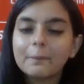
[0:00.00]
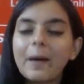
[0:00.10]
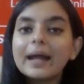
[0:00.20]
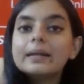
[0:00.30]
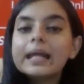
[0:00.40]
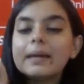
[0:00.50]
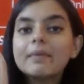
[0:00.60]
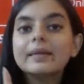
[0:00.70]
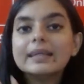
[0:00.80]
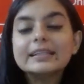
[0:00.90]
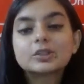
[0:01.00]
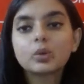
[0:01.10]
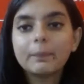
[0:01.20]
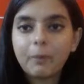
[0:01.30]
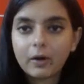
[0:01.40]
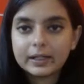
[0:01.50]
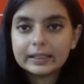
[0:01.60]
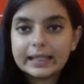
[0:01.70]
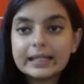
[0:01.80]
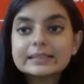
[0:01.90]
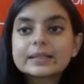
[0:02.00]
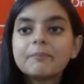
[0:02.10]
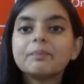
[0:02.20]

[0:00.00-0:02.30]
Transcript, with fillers: by naming these two important things,